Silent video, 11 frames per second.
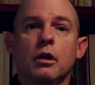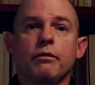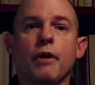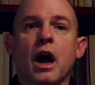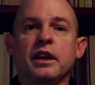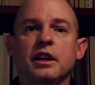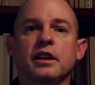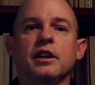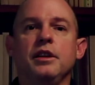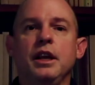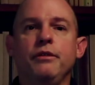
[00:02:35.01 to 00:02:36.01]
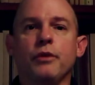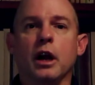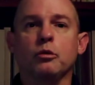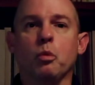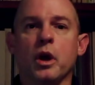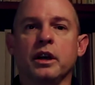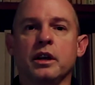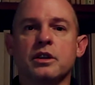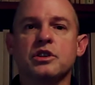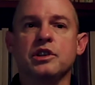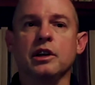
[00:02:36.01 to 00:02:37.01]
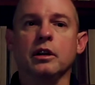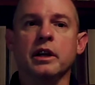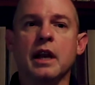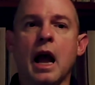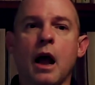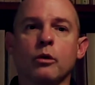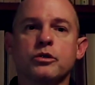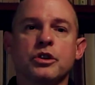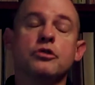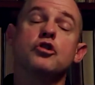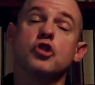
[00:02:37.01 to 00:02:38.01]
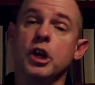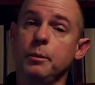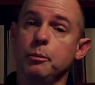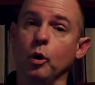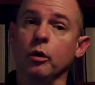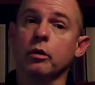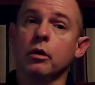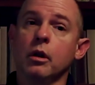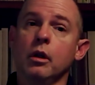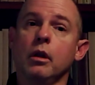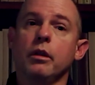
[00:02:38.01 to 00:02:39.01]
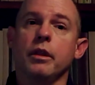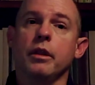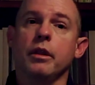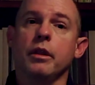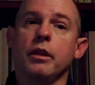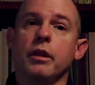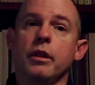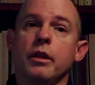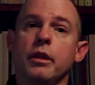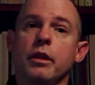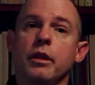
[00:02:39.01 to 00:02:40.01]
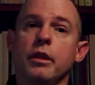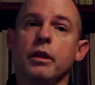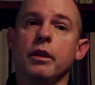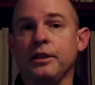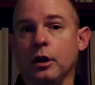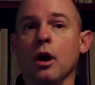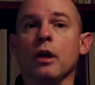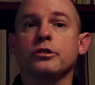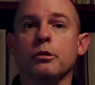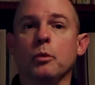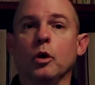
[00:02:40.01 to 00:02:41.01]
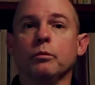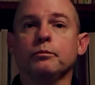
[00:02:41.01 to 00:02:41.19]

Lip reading: Finding the defect when it is still in-house is cheaper than finding it at the customer.